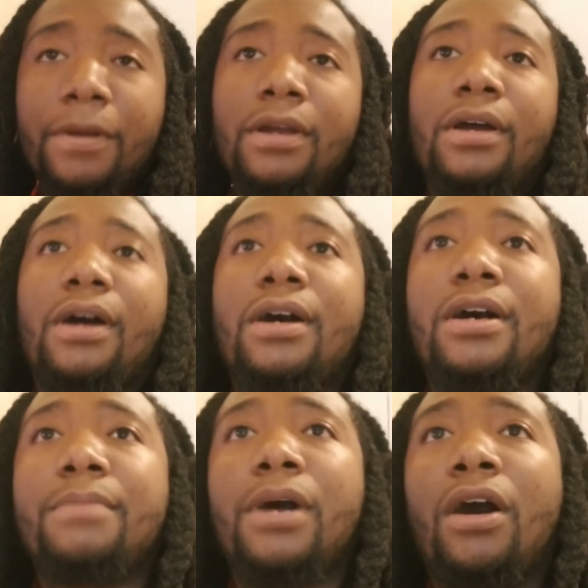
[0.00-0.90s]

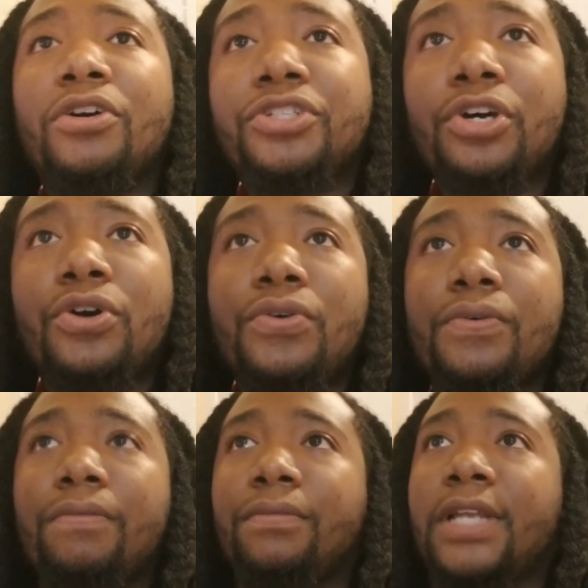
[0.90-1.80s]
Also,
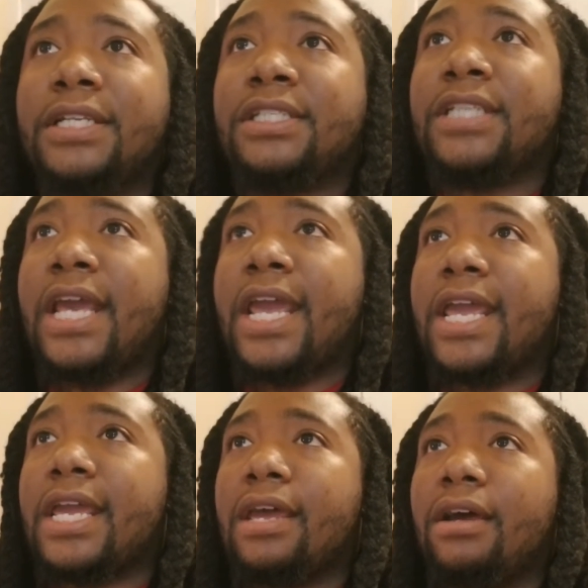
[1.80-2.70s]
let's
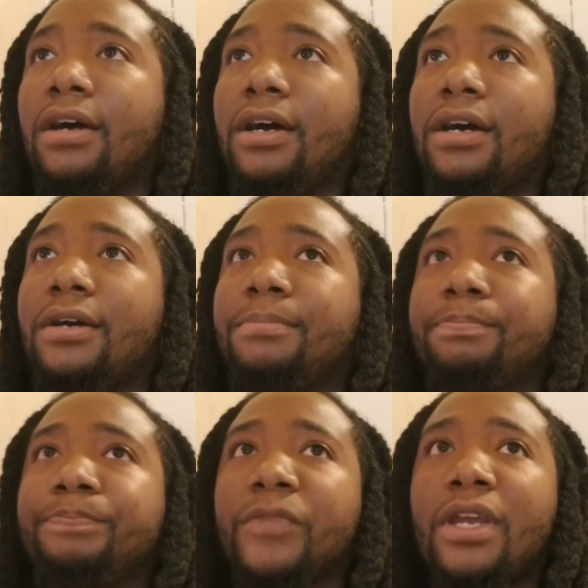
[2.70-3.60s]
say
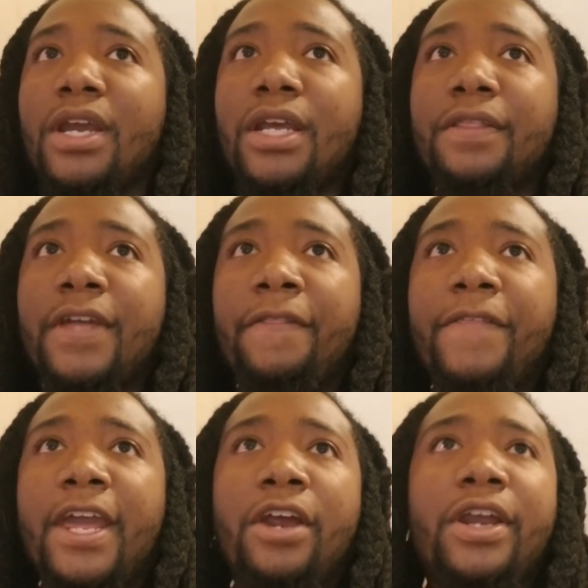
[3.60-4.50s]
that
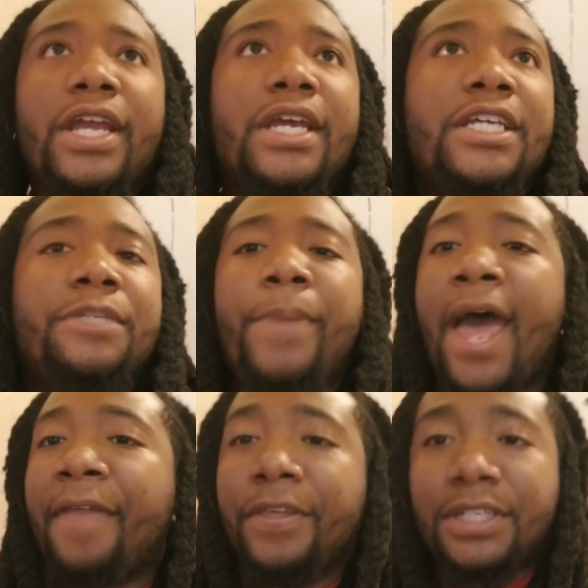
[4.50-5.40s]
there is
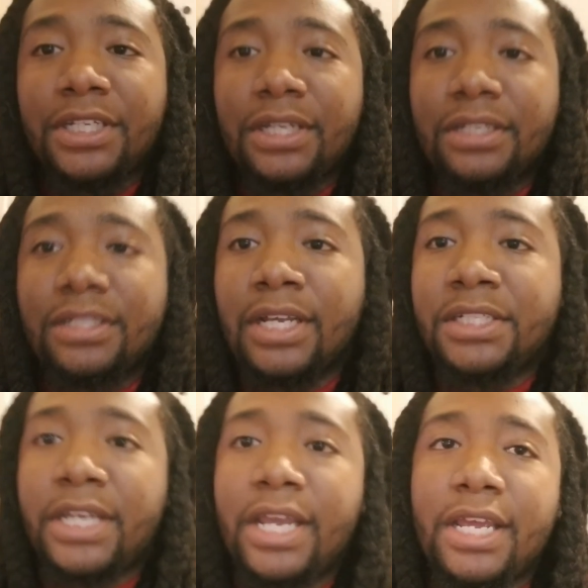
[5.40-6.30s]
pathogens
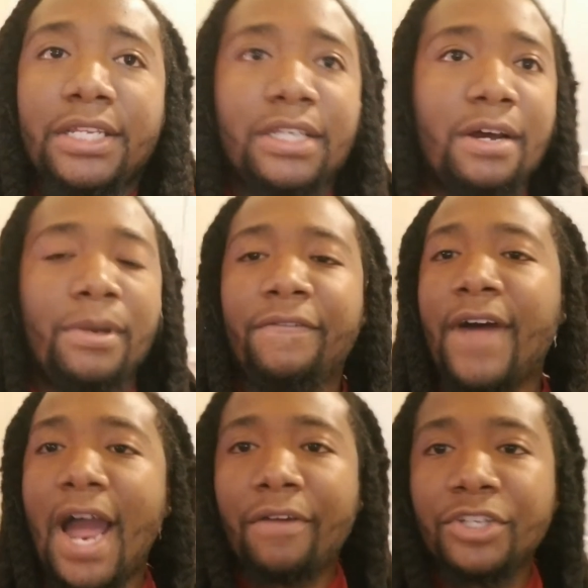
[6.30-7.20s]
such as a
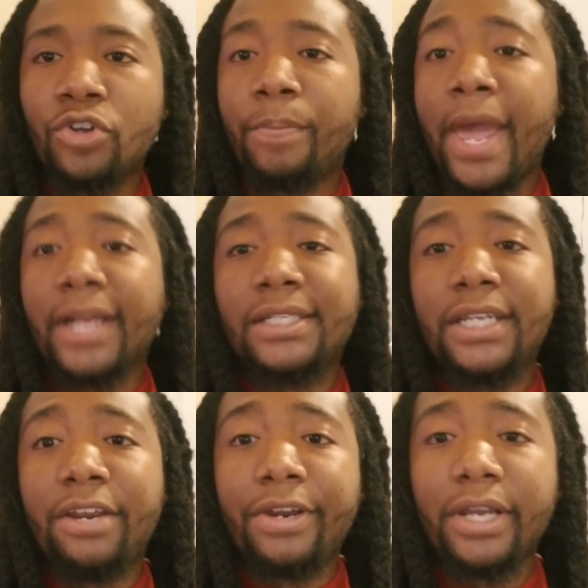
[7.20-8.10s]
virus or
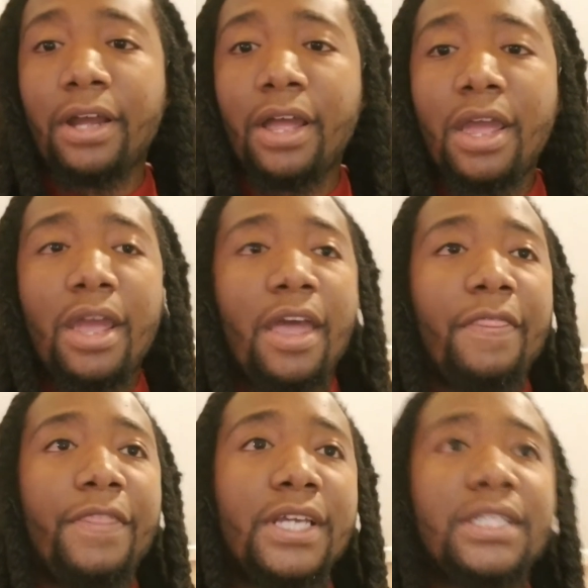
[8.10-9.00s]
bacteria.
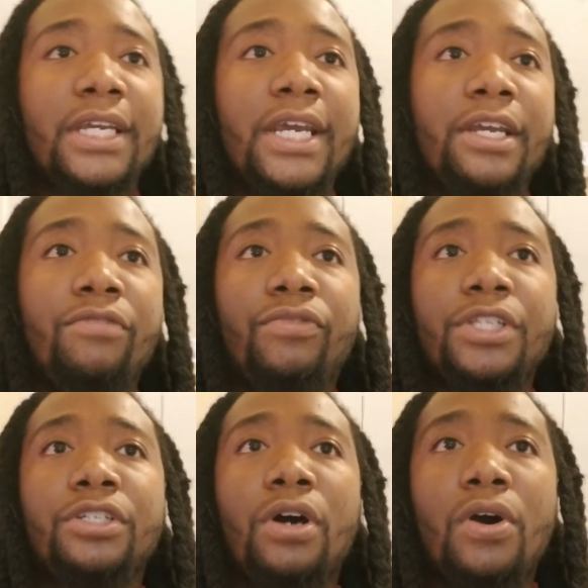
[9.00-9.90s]
This can
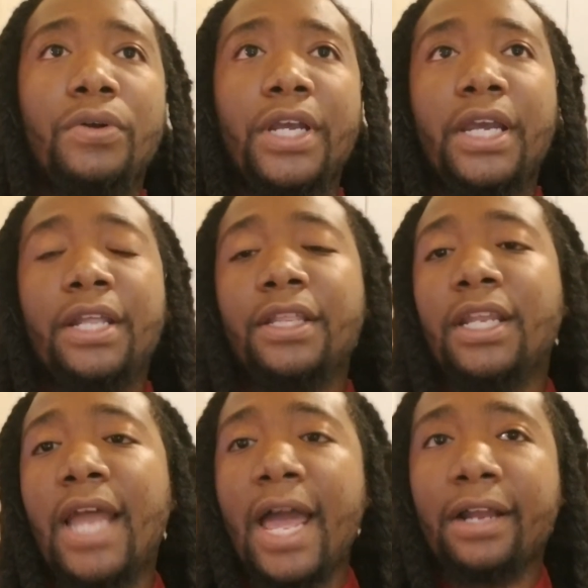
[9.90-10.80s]
result in the
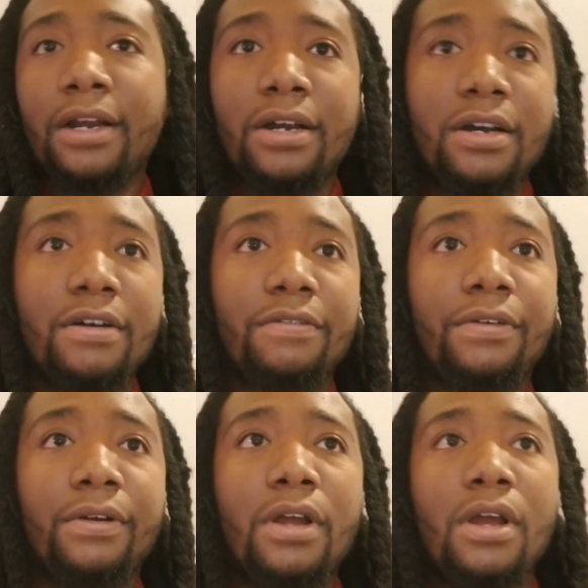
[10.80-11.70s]
lack of
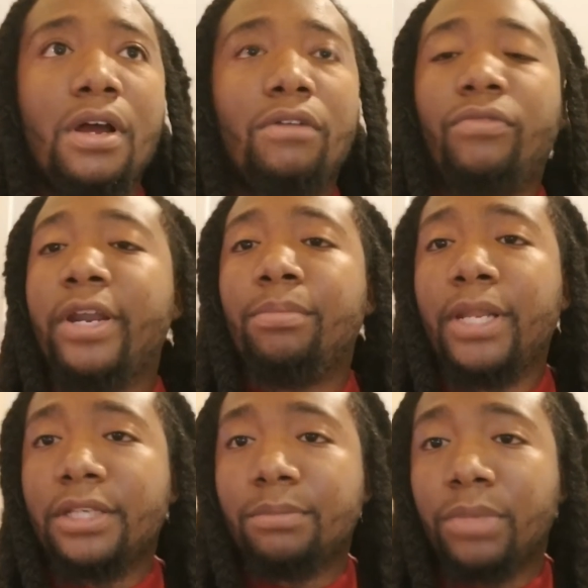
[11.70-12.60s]
red
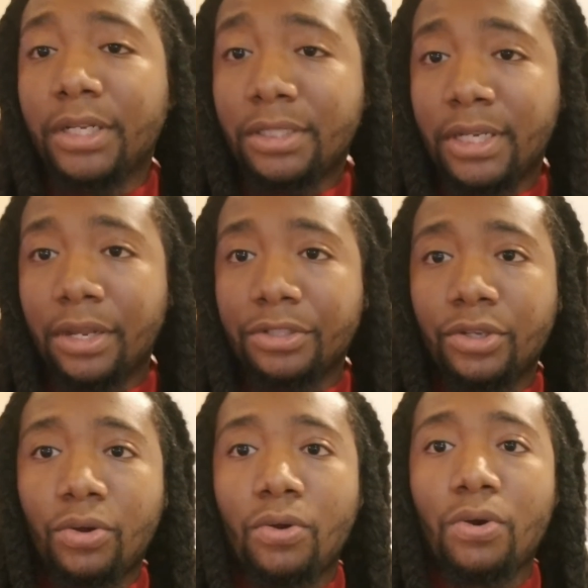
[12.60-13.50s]
blood cells,
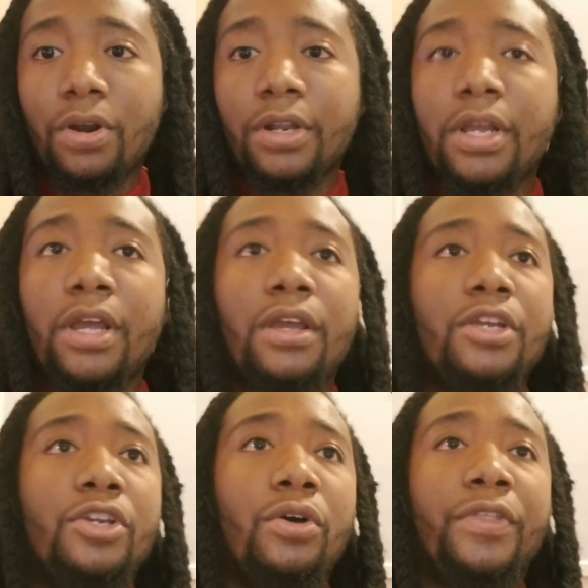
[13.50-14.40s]
or
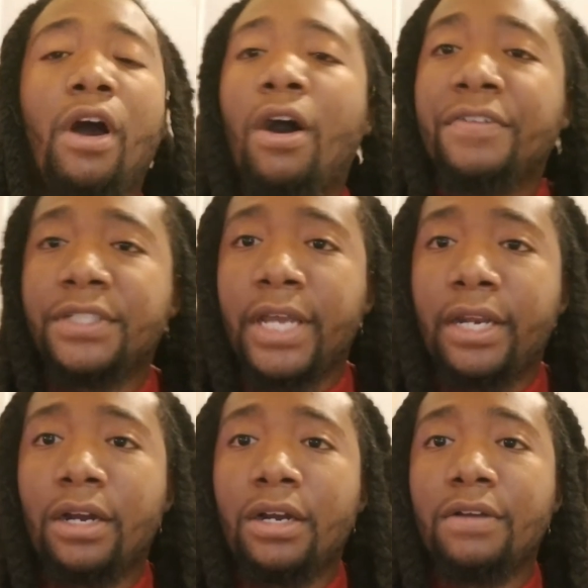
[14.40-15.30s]
the offset
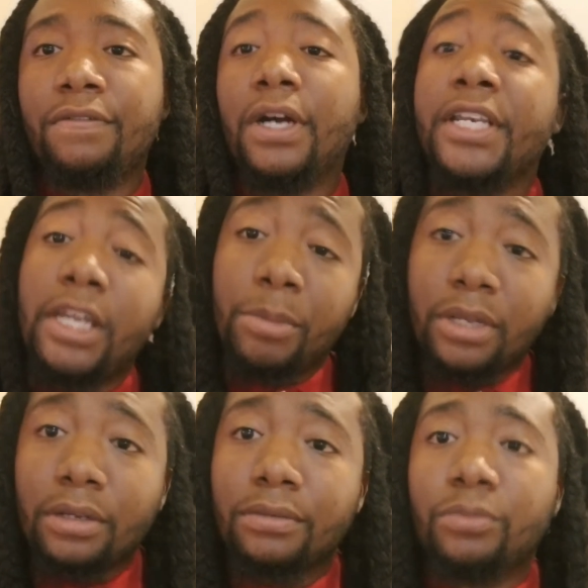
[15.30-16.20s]
of
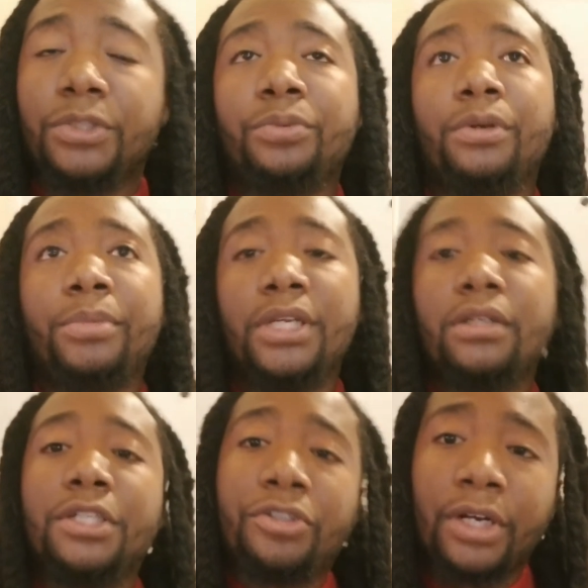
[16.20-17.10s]
anemia, which would be
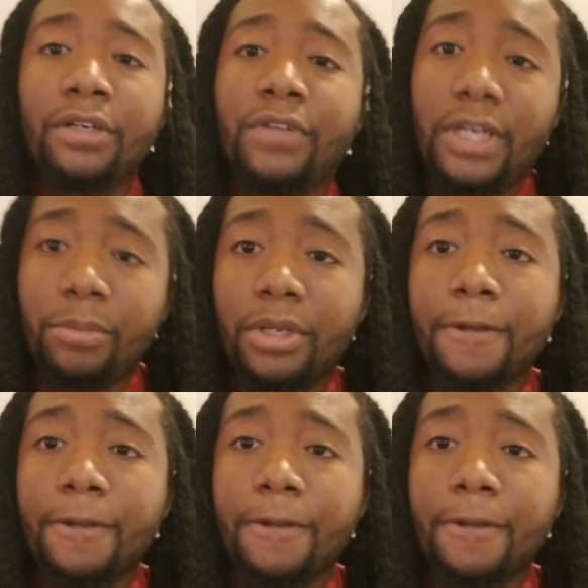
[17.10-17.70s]
destructive anemia.